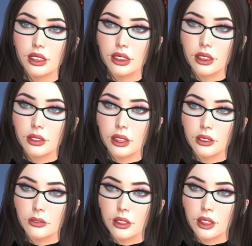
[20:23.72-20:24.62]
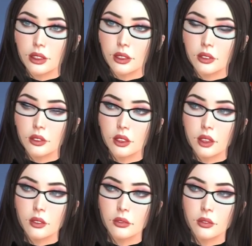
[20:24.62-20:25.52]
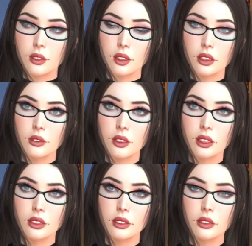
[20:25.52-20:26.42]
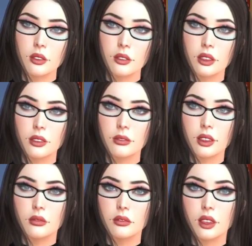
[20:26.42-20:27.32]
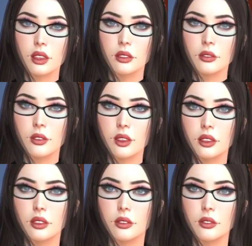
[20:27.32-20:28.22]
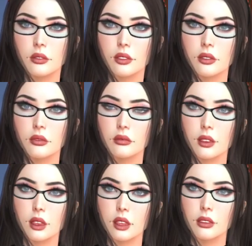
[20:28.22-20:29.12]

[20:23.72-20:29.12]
The truth is that judging is something you will do daily, and sometimes you just can't help it.